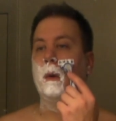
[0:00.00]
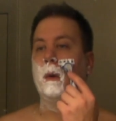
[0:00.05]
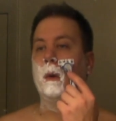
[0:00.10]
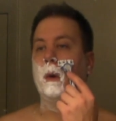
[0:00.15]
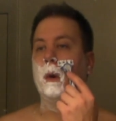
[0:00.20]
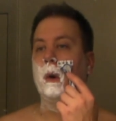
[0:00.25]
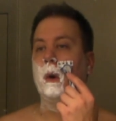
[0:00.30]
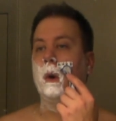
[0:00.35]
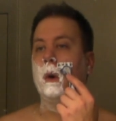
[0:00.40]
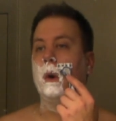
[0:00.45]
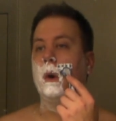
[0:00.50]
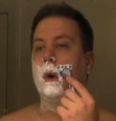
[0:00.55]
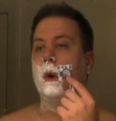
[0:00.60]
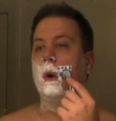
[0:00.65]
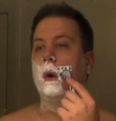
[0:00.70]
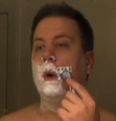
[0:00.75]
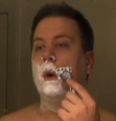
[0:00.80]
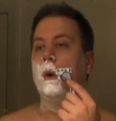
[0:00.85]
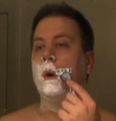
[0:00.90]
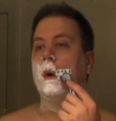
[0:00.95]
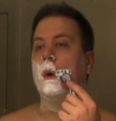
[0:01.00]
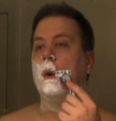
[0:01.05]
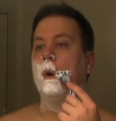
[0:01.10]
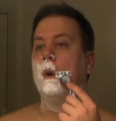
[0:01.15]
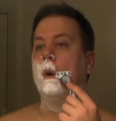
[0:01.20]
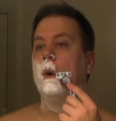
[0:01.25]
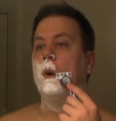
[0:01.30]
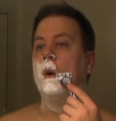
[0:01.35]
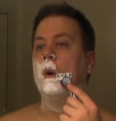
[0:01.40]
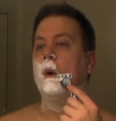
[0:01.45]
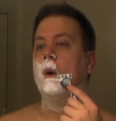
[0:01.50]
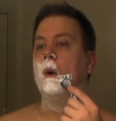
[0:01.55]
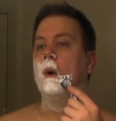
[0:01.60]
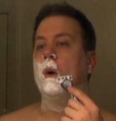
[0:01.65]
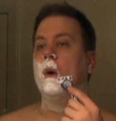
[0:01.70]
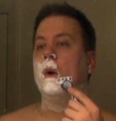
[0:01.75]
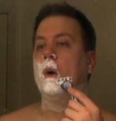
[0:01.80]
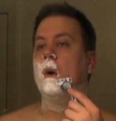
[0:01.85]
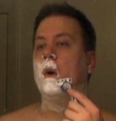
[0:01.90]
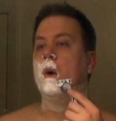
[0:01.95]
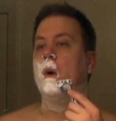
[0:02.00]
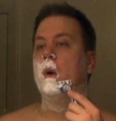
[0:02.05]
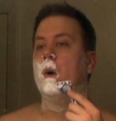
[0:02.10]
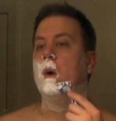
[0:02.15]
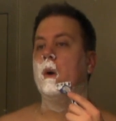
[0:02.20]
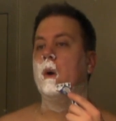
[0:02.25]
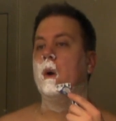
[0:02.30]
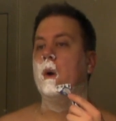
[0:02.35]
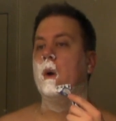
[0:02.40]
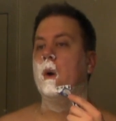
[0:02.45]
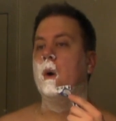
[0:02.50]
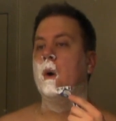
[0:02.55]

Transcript: No one is speaking in this clip.